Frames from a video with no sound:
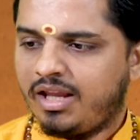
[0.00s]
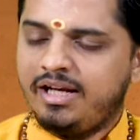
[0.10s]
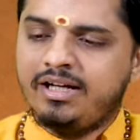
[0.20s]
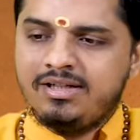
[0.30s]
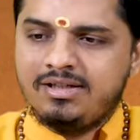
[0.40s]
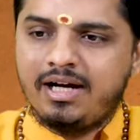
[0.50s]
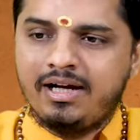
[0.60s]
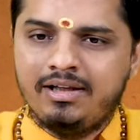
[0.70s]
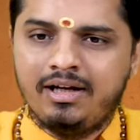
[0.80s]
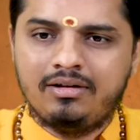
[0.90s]
It is
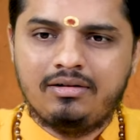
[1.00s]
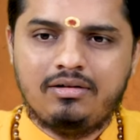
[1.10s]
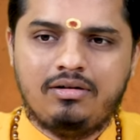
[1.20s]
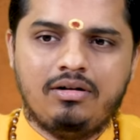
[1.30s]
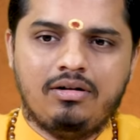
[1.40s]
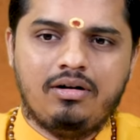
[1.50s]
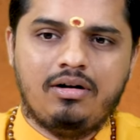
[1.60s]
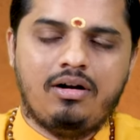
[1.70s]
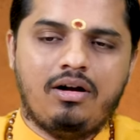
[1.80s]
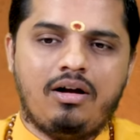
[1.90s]
said that
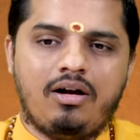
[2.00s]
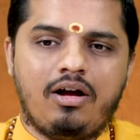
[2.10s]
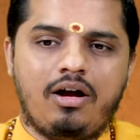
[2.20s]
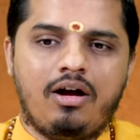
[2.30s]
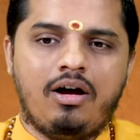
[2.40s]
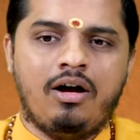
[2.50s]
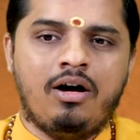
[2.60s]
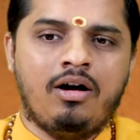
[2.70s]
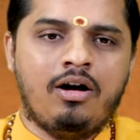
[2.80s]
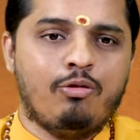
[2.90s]
a